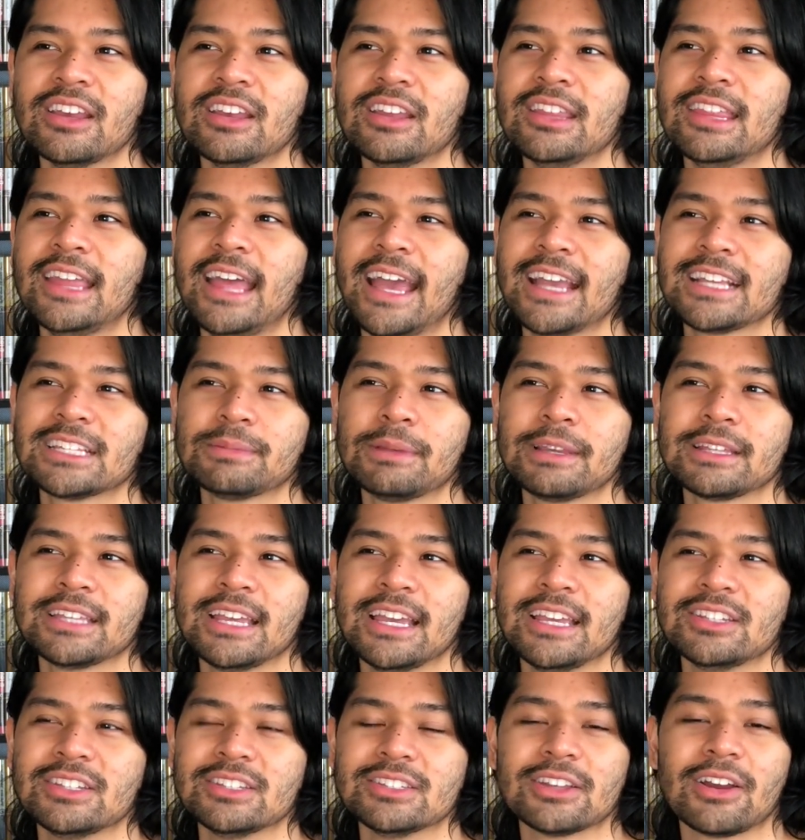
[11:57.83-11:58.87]
the
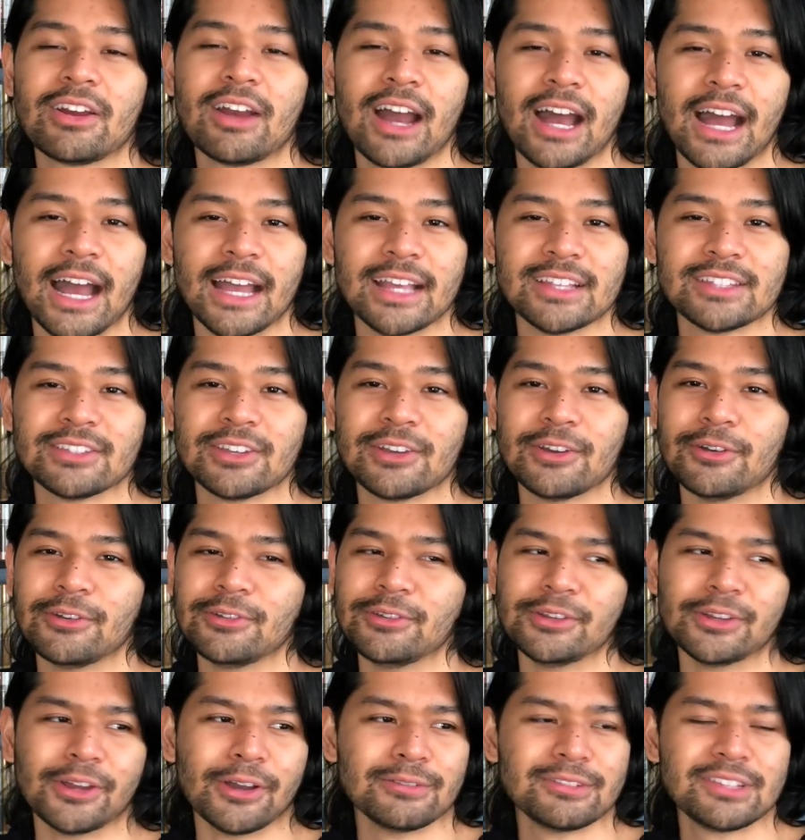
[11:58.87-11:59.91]
expectations are high, so
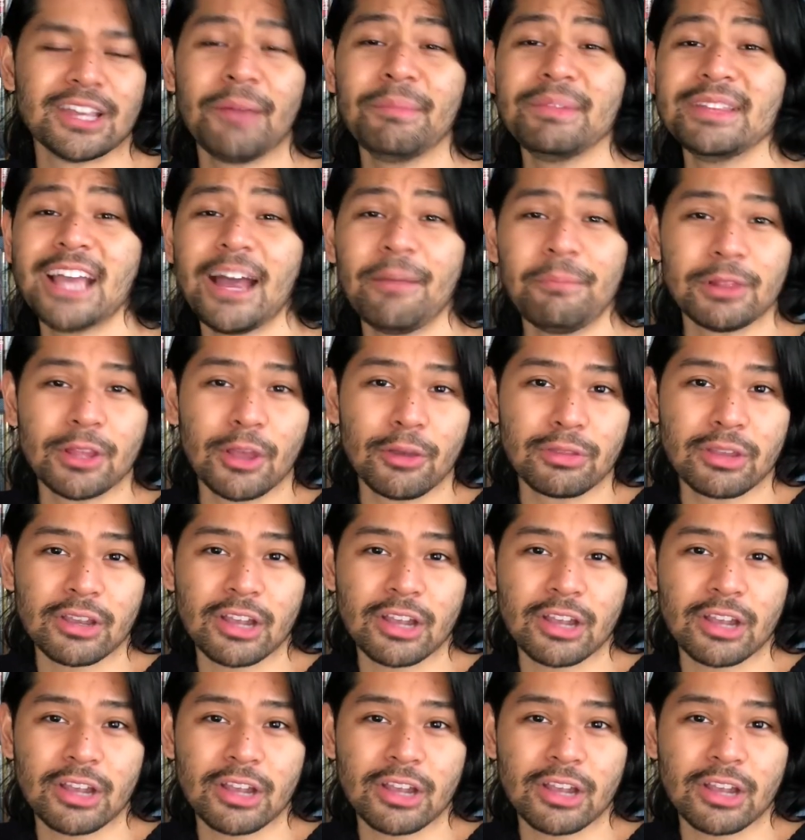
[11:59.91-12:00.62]
you know, tell me down below in the